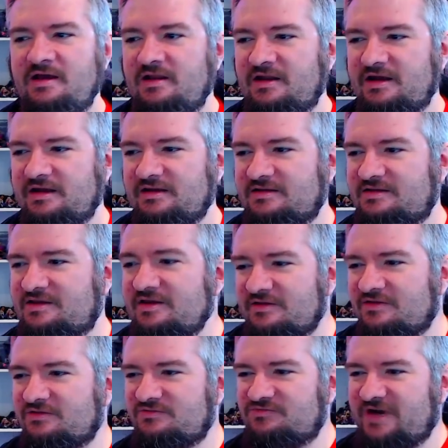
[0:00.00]

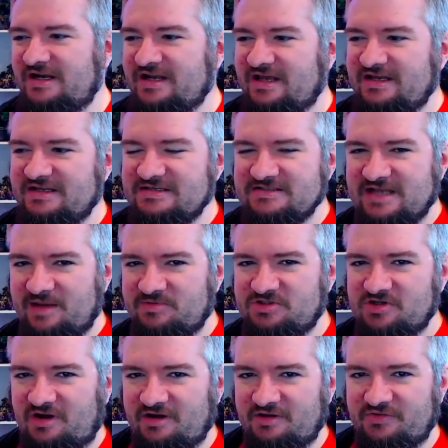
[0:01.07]
the red-headed
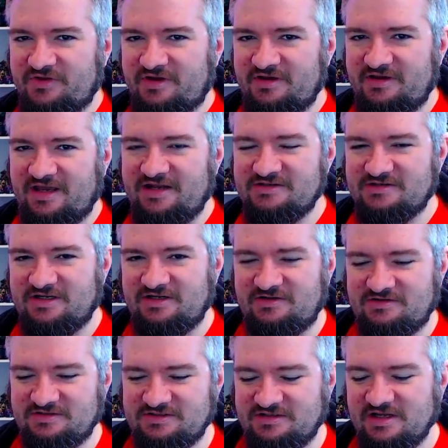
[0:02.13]
stepchild that occasionally
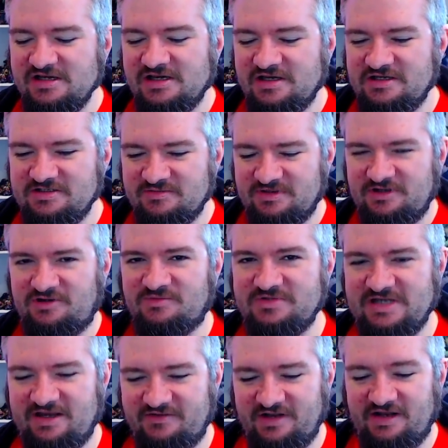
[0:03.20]
just something comes
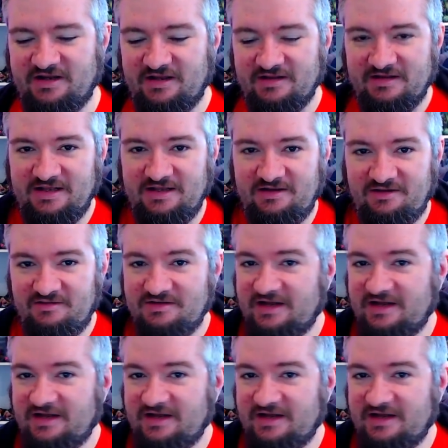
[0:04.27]
out and they're like, there you go,